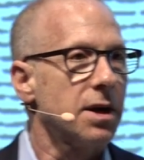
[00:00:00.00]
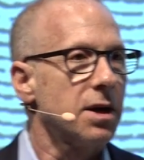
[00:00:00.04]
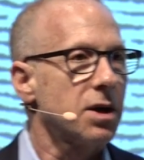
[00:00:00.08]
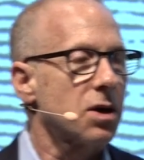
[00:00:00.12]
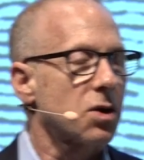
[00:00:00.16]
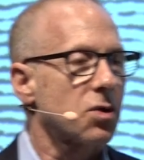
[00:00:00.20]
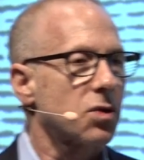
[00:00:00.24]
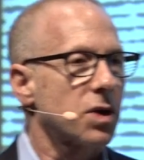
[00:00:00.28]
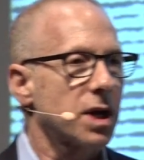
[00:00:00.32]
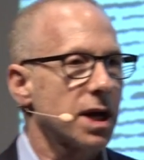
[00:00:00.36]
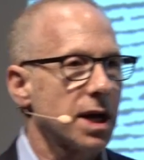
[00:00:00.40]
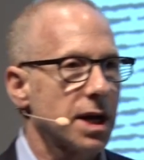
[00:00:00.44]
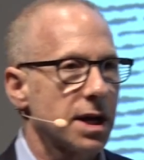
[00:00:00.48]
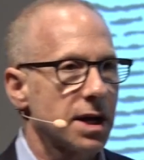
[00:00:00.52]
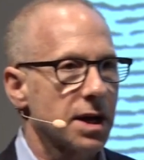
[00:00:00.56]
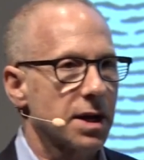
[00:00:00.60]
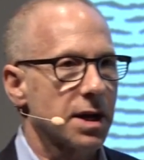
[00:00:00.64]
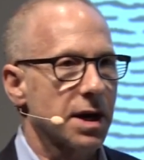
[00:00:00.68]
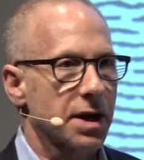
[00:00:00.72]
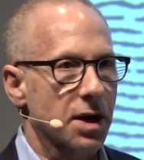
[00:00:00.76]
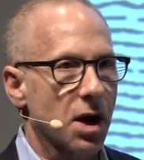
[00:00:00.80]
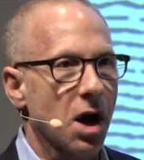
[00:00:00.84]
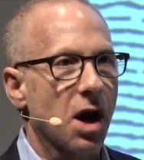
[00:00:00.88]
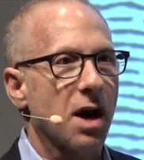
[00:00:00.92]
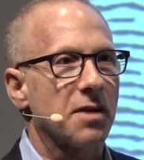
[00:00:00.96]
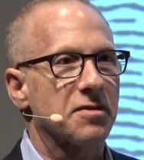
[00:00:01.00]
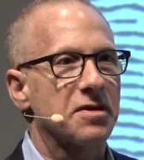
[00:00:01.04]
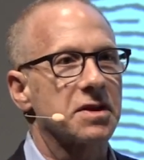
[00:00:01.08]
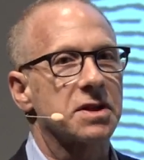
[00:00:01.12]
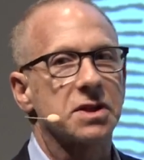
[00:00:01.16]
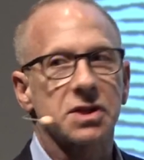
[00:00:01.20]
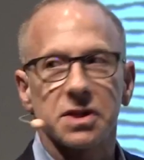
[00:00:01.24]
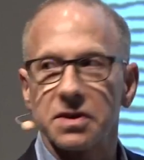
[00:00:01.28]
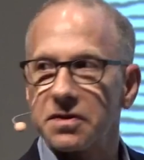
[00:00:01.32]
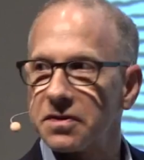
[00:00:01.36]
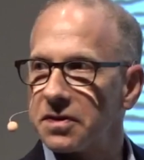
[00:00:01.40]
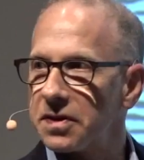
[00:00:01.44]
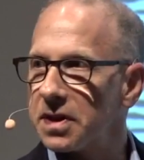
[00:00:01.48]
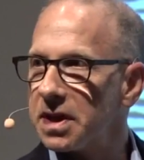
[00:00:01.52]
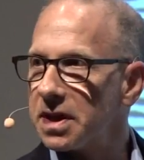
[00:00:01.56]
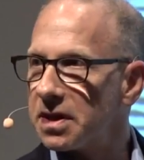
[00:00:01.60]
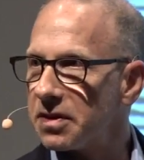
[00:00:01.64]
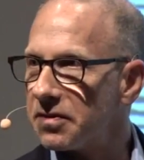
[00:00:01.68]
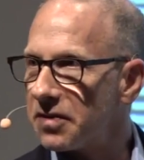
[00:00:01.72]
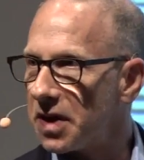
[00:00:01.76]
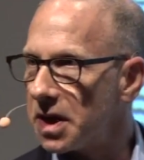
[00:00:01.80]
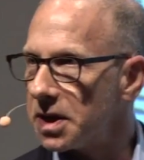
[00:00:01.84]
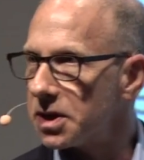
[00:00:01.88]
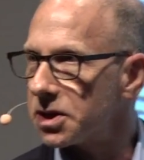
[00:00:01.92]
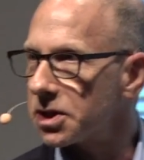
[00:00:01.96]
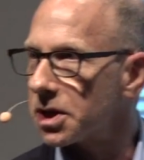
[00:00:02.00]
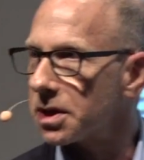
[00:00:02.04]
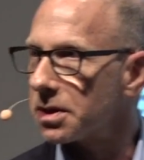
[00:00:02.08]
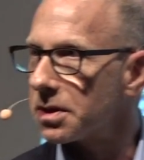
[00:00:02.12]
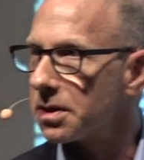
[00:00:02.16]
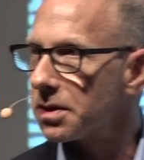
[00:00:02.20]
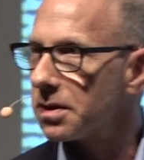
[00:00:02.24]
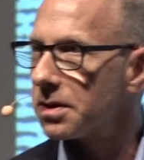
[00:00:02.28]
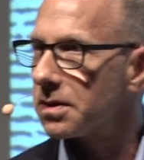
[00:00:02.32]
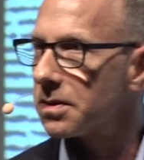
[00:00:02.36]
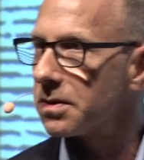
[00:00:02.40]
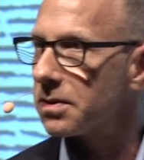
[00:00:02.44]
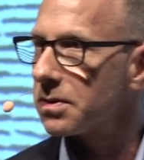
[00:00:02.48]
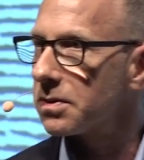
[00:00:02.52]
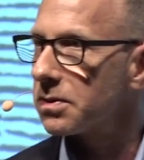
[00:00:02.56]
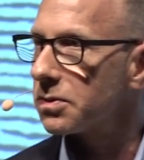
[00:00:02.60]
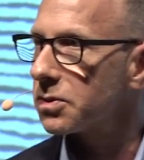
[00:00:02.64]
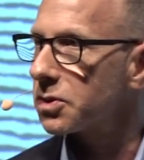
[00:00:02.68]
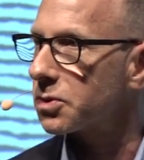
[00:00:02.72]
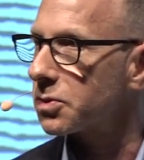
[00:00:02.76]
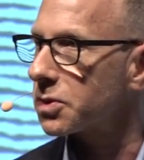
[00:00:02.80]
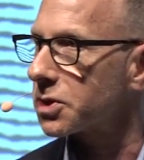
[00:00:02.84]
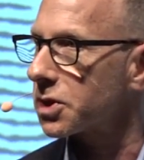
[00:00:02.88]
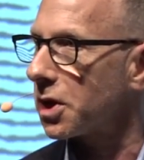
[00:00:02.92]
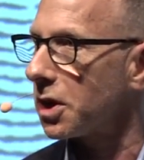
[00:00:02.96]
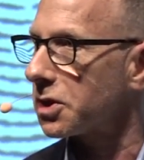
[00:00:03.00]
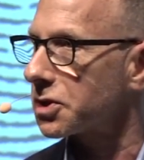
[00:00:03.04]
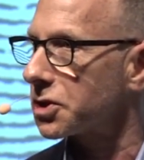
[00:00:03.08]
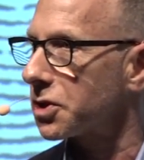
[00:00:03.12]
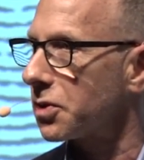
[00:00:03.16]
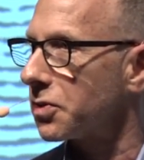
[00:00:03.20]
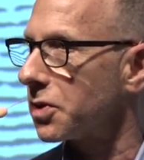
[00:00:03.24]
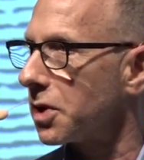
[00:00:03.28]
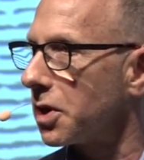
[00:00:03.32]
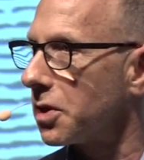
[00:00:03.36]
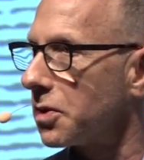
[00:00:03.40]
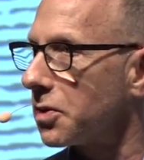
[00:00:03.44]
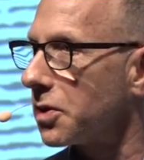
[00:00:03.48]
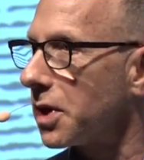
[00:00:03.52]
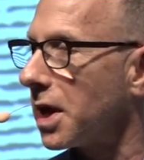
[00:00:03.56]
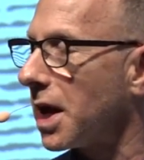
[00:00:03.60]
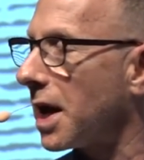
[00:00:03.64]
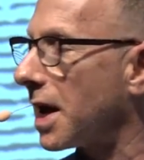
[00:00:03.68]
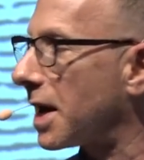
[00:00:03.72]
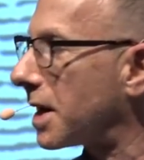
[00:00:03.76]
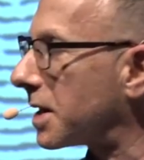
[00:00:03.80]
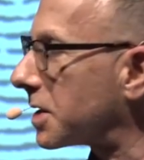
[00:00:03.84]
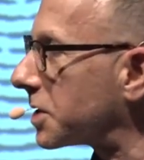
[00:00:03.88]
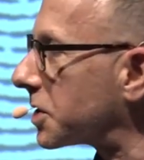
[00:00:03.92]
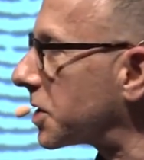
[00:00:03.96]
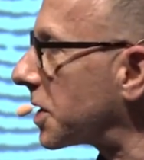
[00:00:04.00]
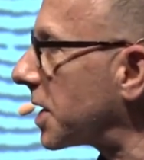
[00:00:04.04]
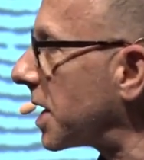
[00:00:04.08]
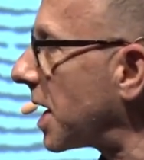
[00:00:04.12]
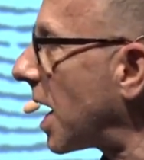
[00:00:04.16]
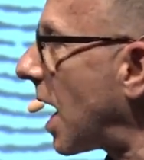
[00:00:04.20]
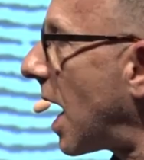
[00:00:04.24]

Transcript: created an Office of Innovation which was also known as the